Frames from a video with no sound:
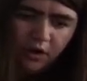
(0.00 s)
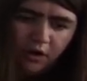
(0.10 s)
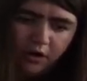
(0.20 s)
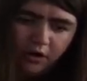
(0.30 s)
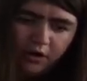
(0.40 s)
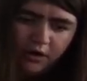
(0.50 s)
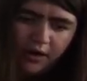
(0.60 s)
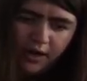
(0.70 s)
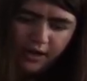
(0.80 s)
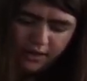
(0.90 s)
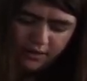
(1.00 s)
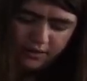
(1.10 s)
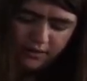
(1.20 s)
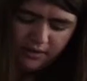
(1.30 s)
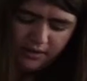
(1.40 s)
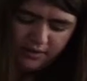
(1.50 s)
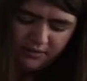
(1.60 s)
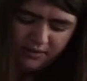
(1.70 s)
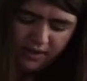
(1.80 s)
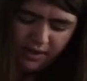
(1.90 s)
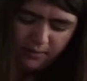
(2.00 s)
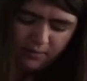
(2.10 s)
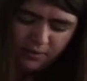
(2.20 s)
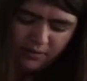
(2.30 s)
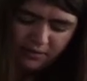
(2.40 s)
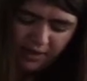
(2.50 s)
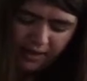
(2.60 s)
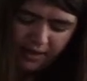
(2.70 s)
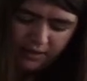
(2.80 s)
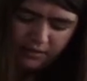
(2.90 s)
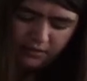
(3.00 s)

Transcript: are on the same side